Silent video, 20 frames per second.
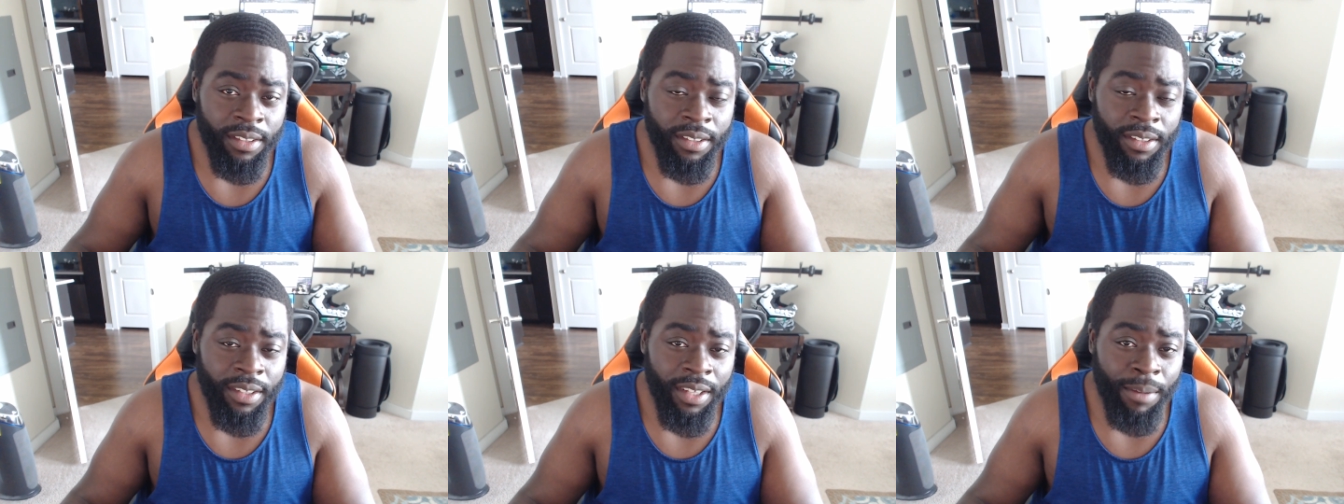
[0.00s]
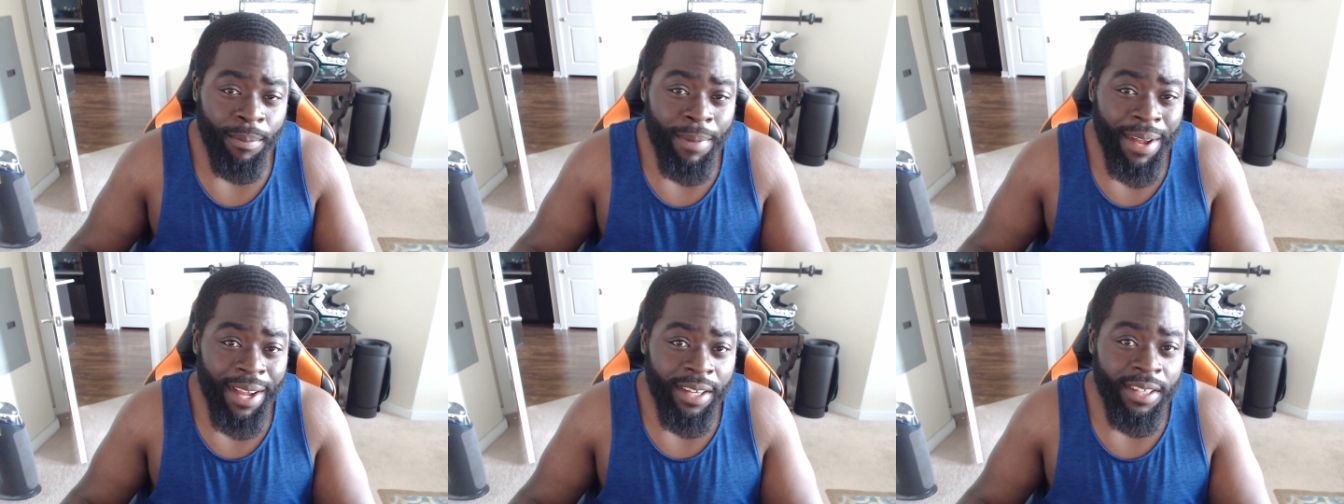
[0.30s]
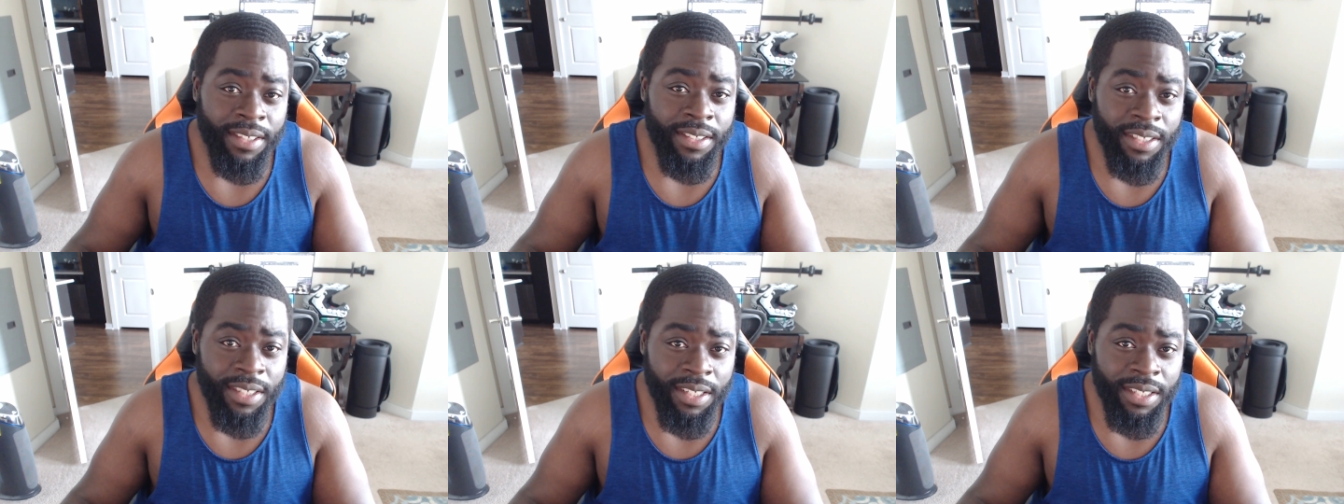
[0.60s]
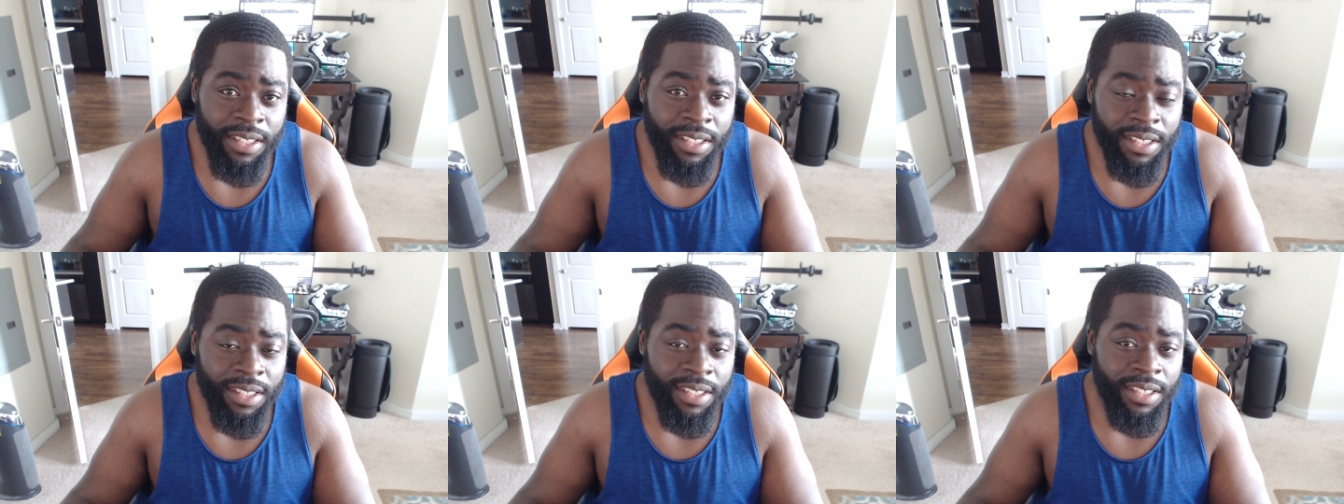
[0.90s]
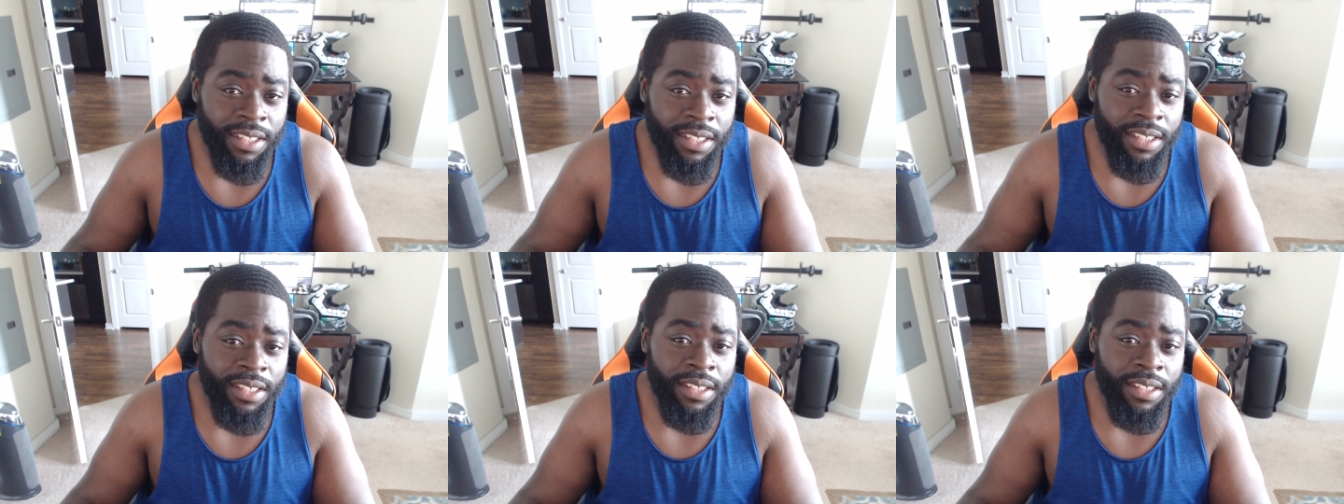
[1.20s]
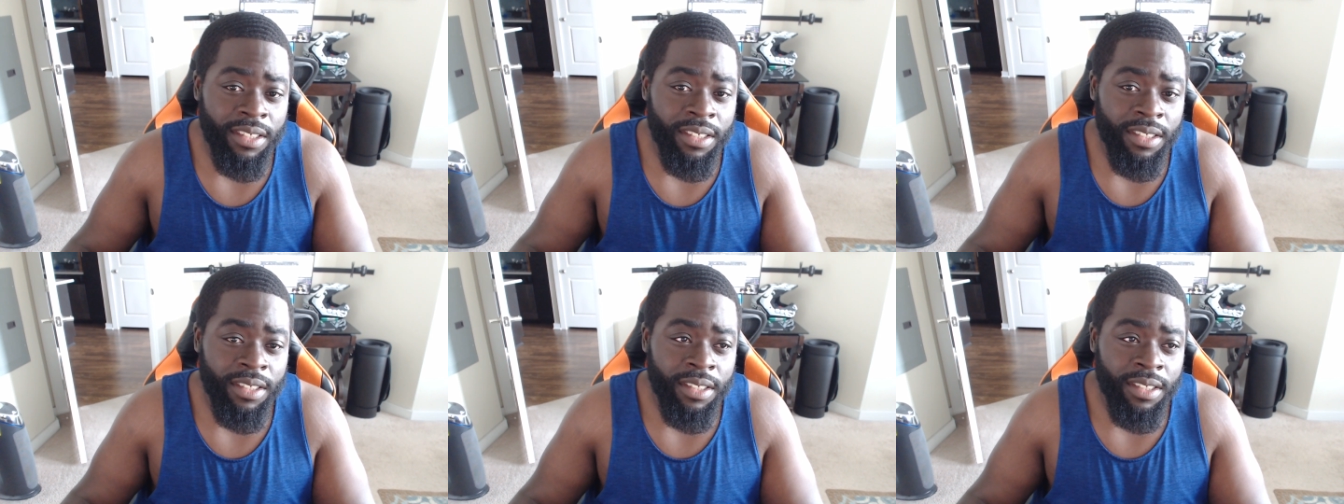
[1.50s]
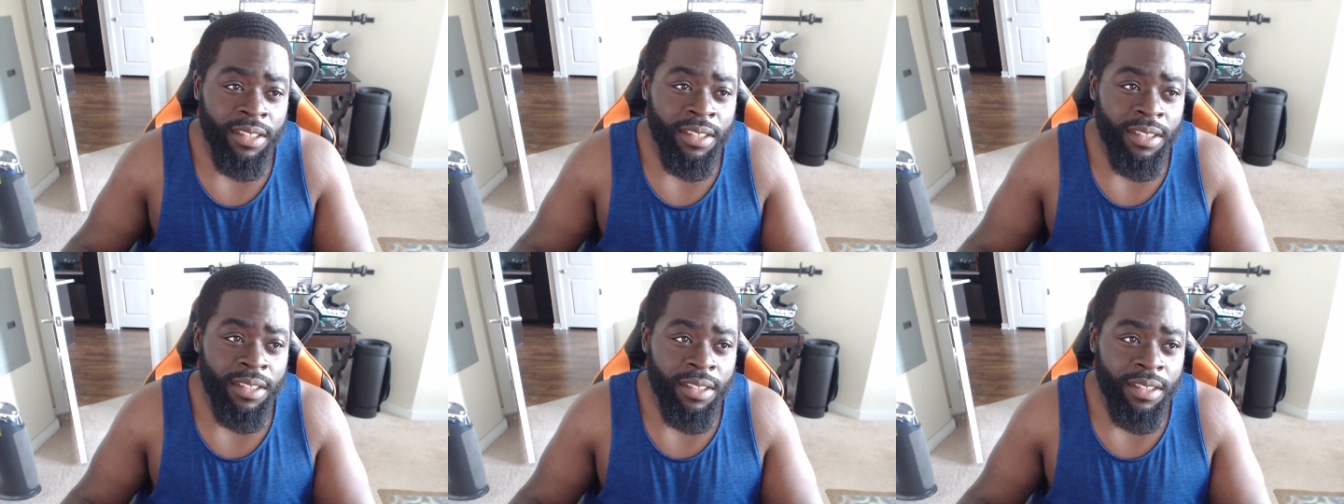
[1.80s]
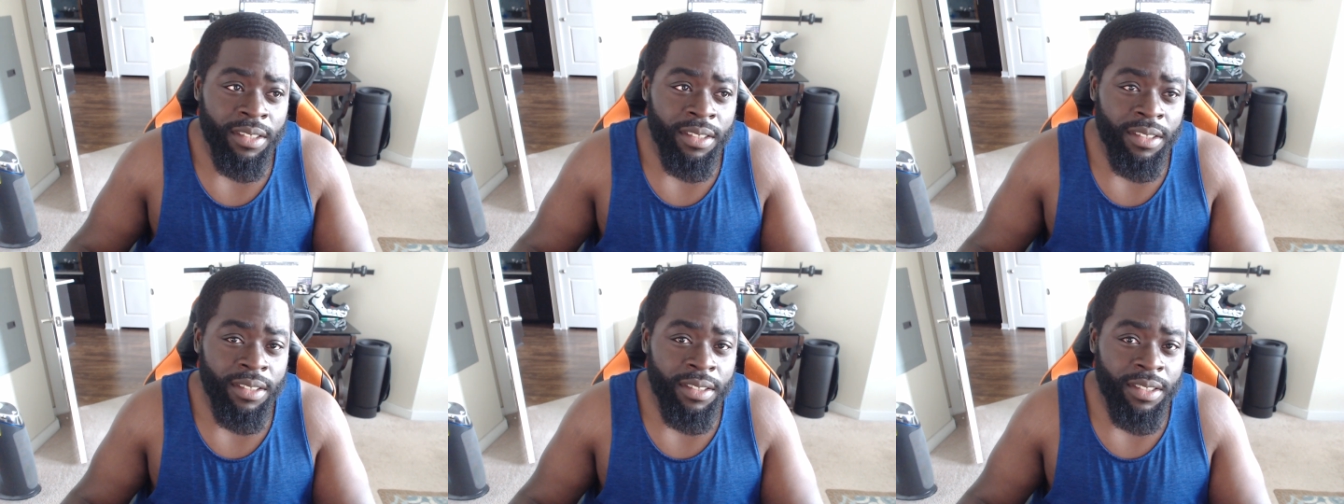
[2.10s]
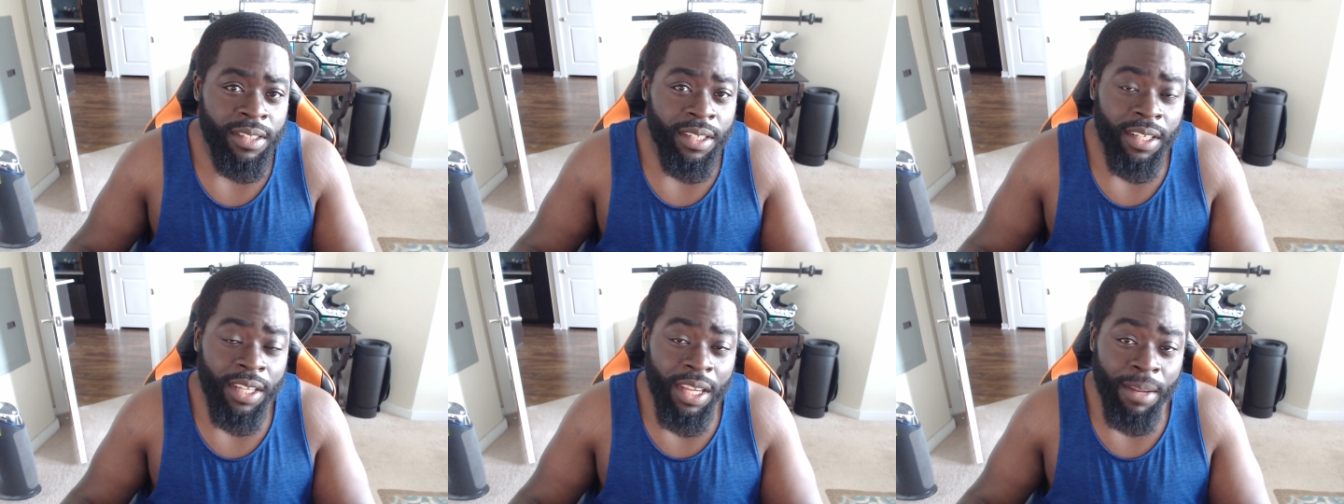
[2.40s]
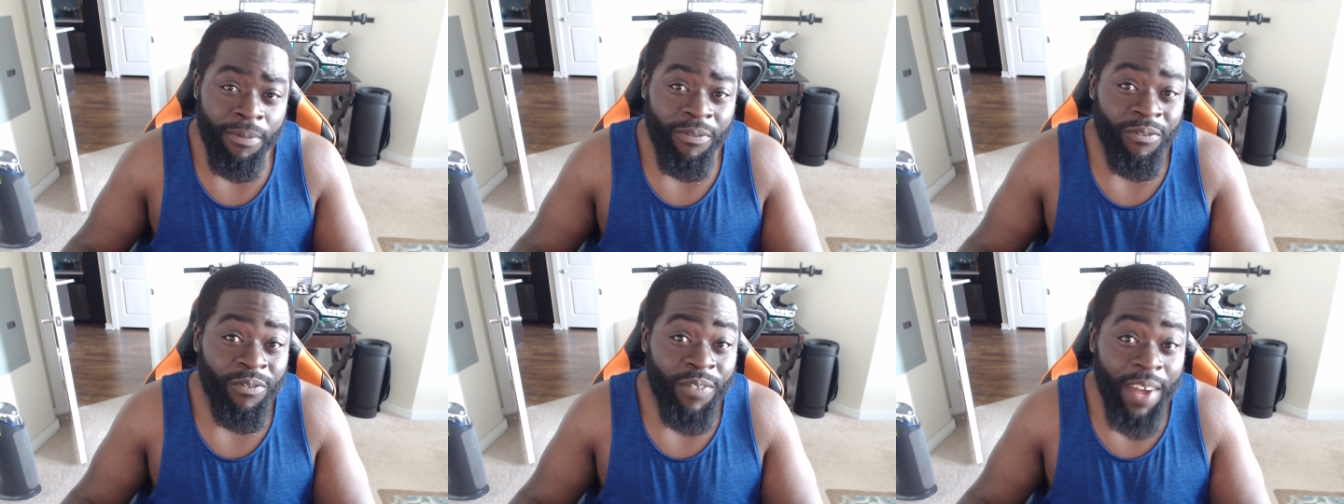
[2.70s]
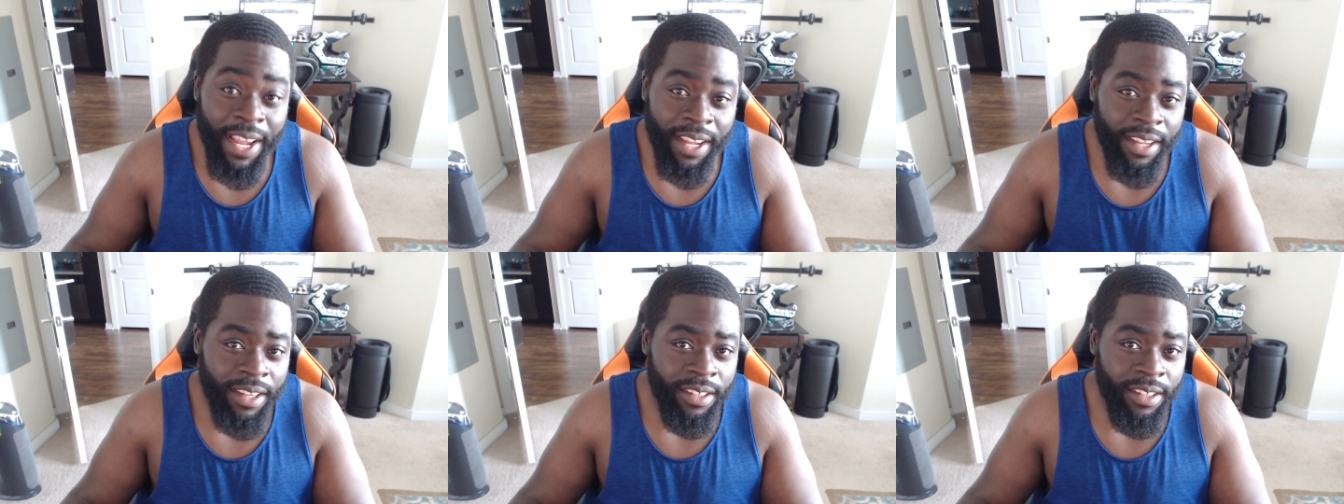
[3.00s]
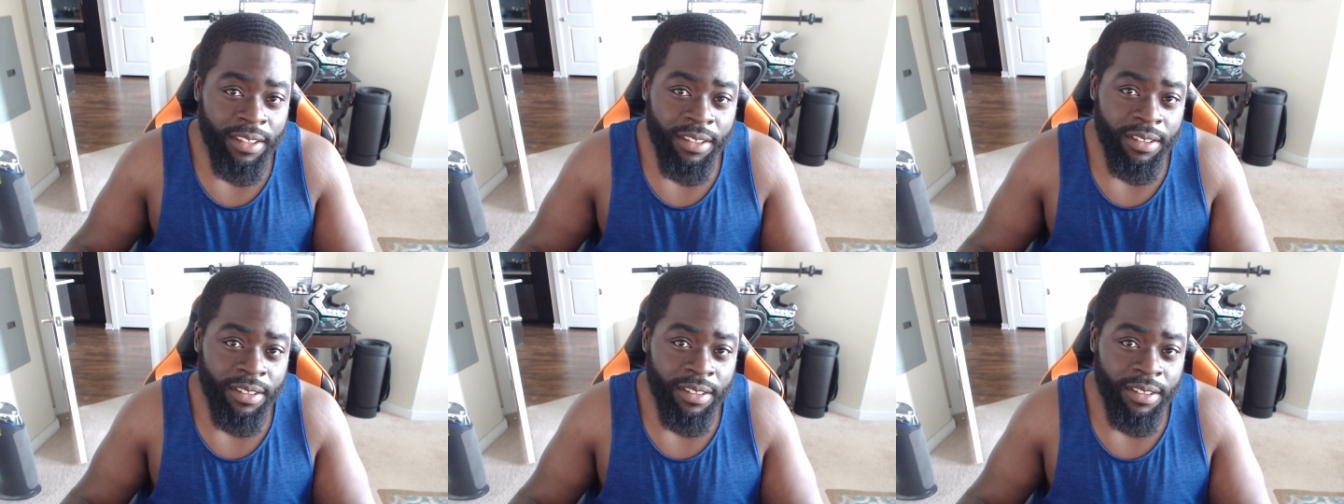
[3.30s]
and my consistency to keep fighting.